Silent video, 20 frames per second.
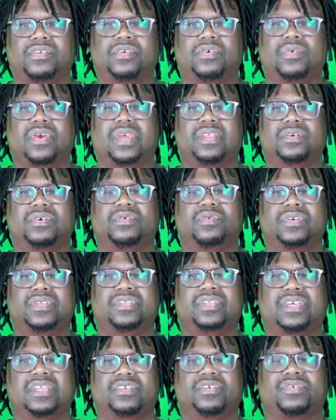you and who
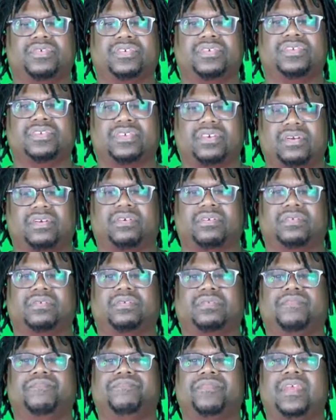is in your
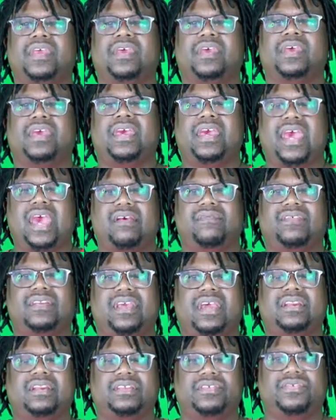circle. Having
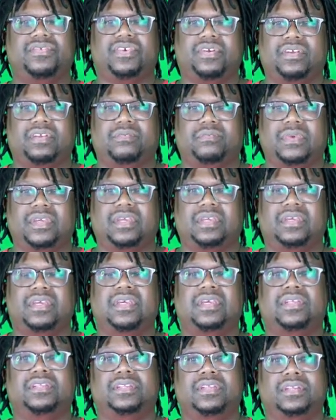that
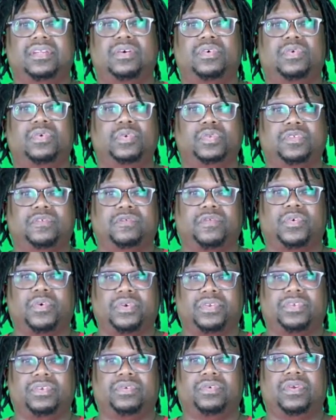discernment to know who's
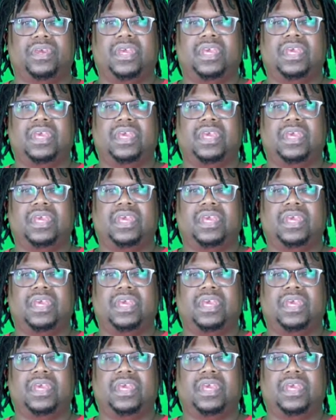for you.